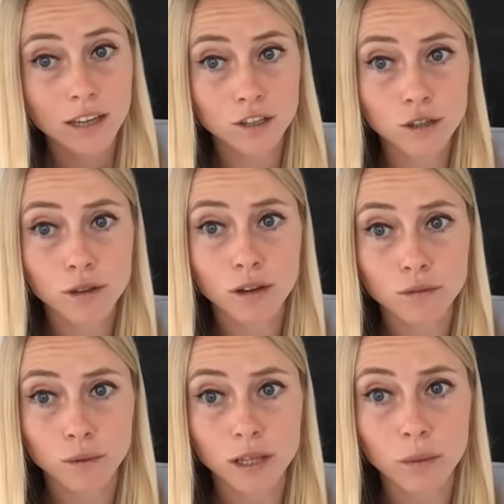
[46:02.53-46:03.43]
Do
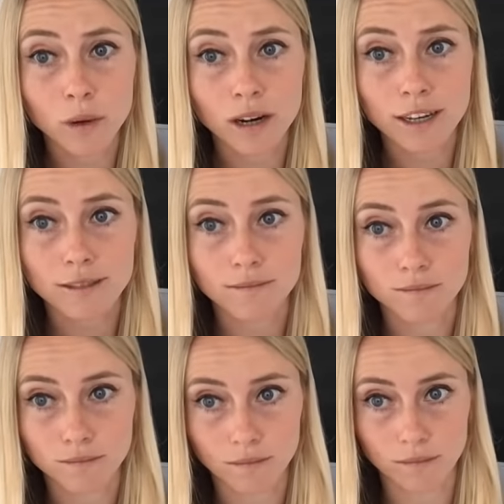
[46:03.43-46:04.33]
those really work?
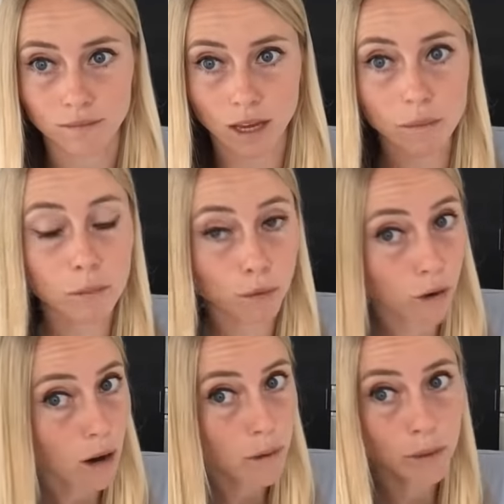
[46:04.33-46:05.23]
I mean,
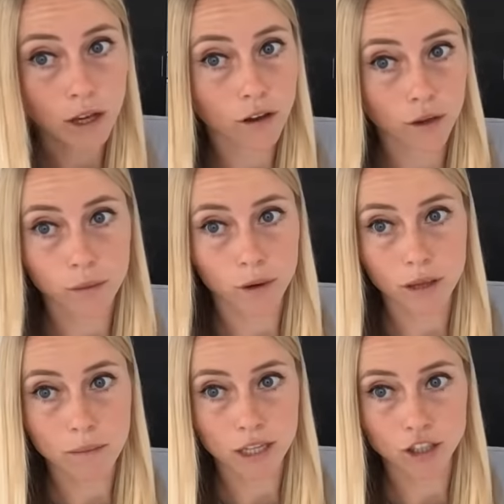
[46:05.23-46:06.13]
probably all they're
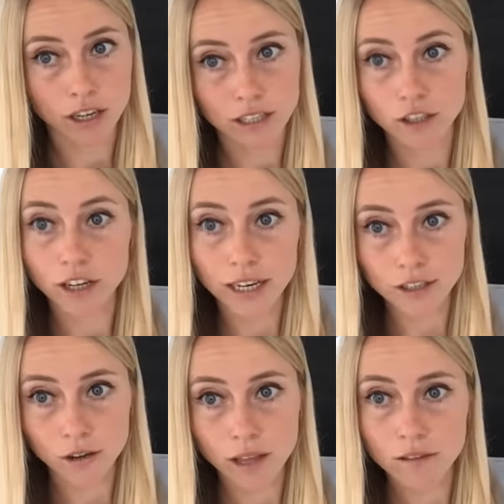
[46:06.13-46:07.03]
really measuring is your
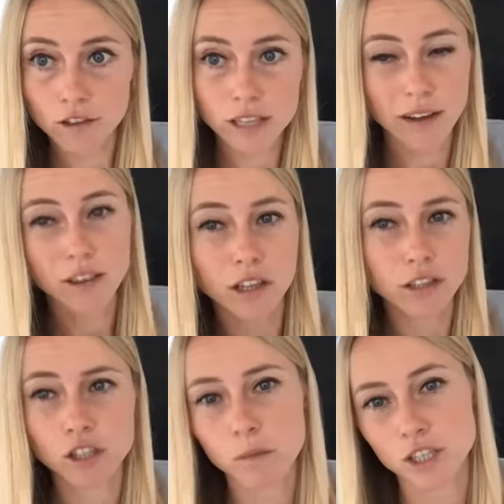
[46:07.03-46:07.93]
ketone levels. I haven't
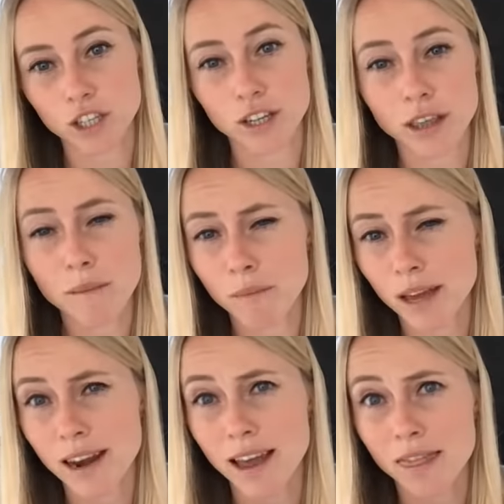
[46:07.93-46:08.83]
looked too much into them,
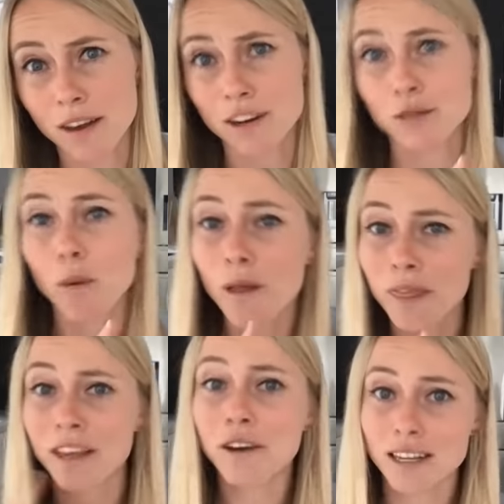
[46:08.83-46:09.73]
but there is one
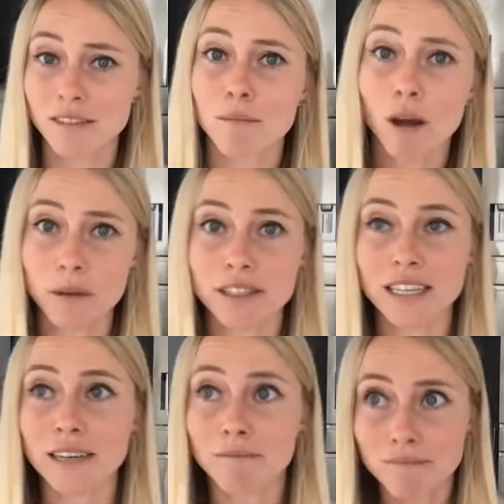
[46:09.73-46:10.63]
that you guys have probably
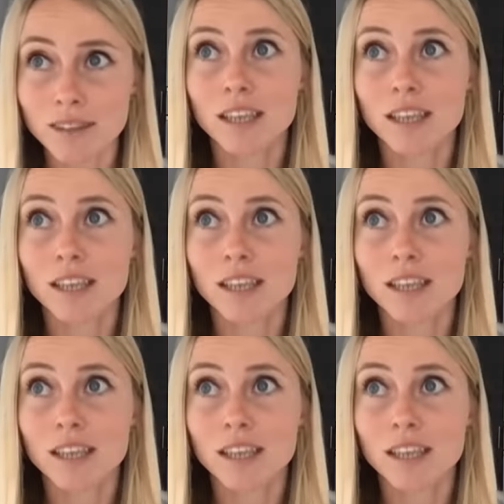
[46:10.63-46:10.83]
seen